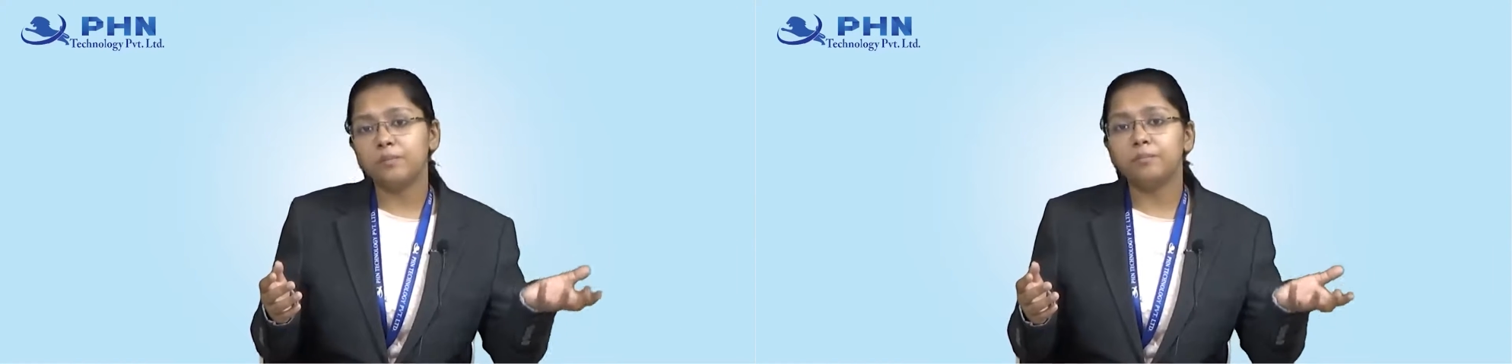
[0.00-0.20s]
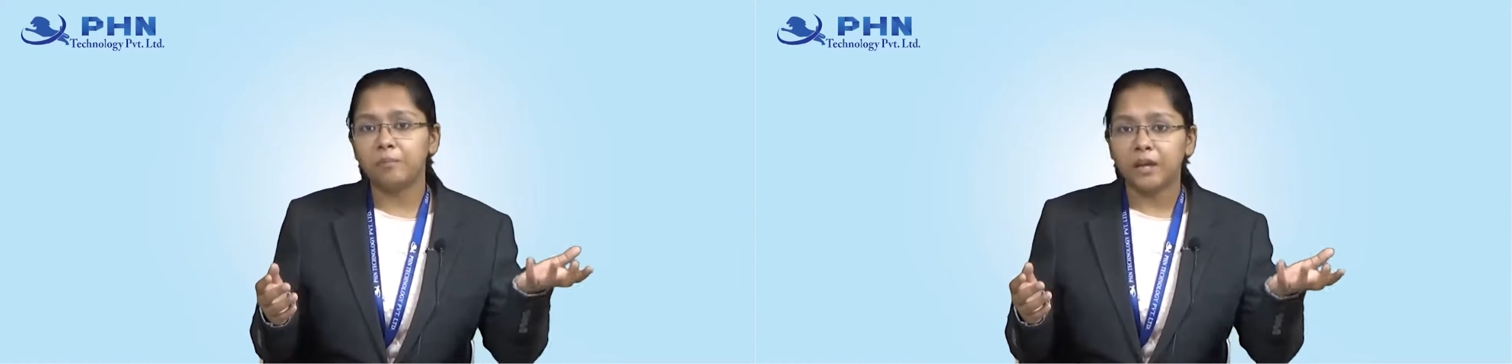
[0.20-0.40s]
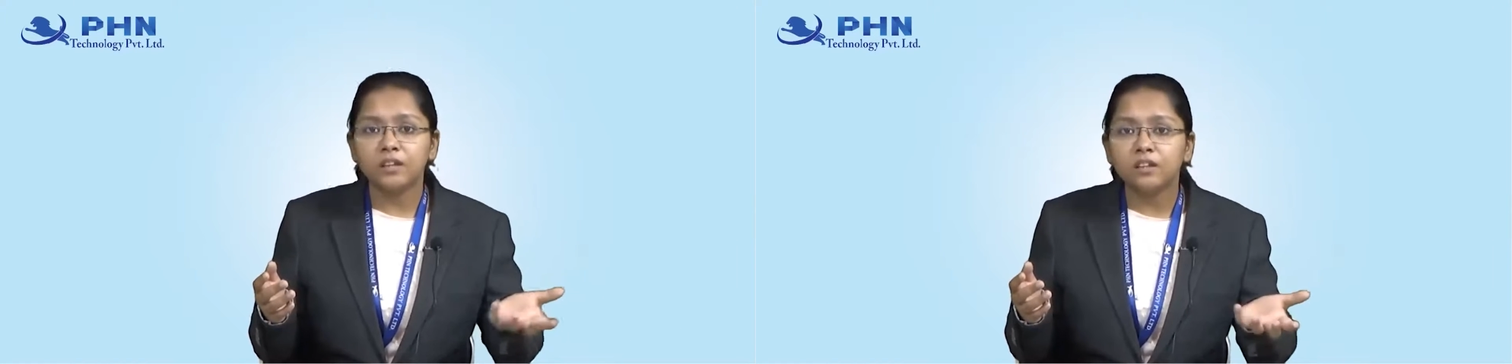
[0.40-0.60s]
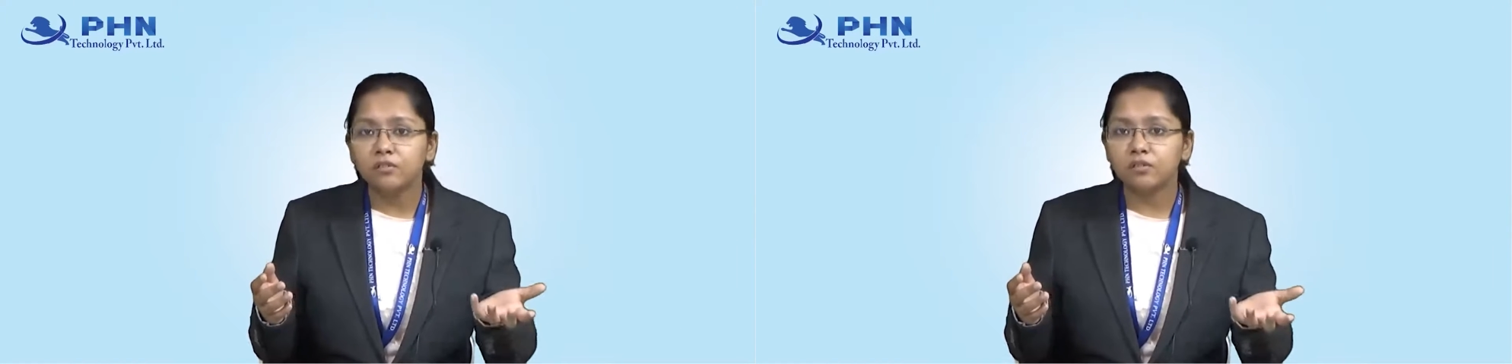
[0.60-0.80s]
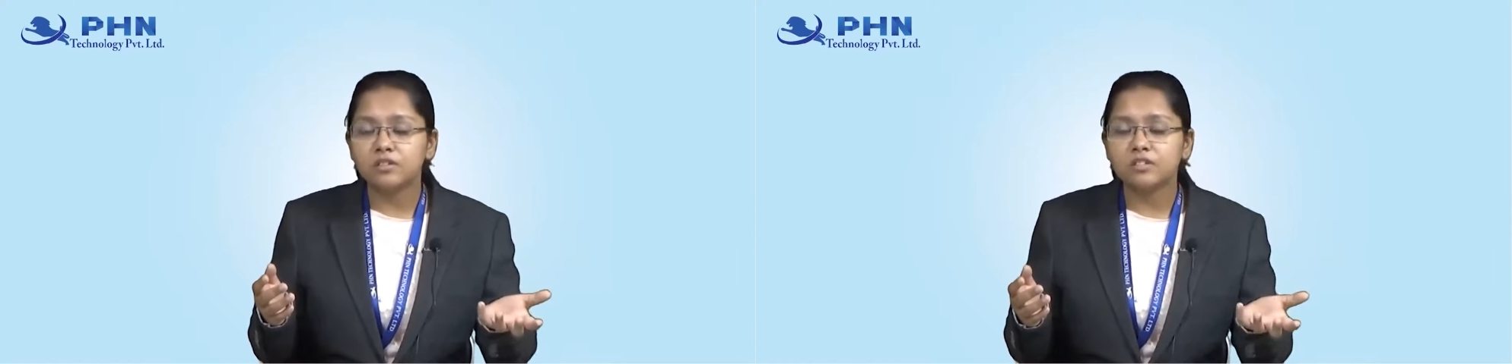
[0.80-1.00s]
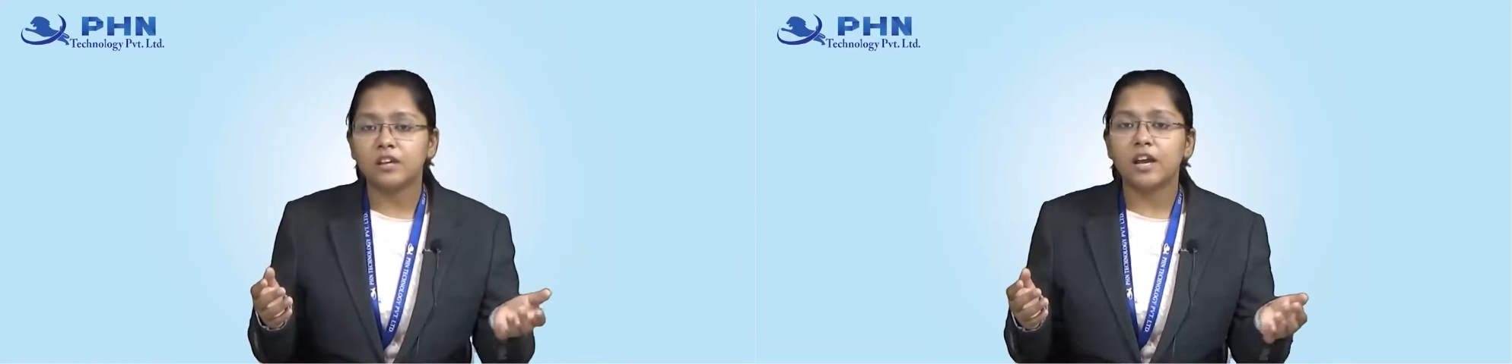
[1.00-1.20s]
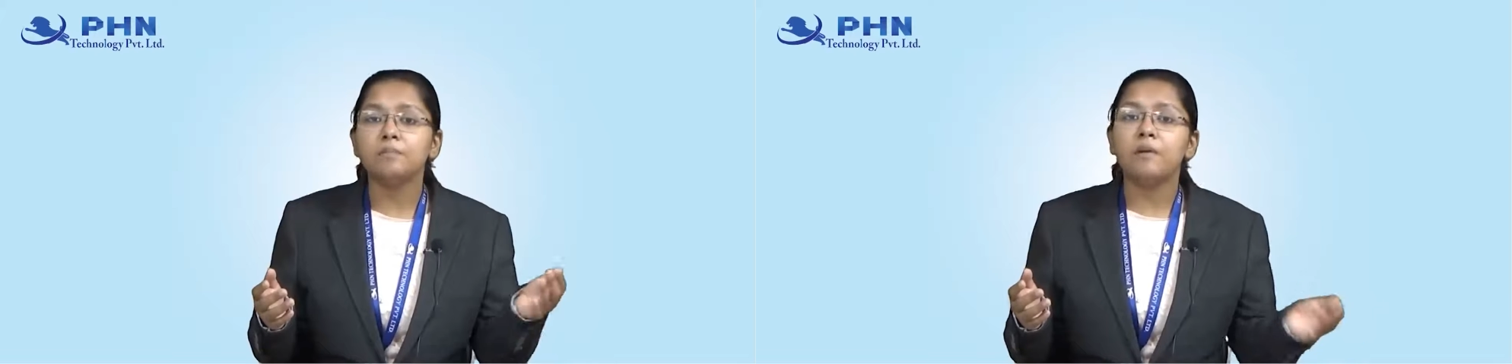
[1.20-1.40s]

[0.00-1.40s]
made the fruit salad,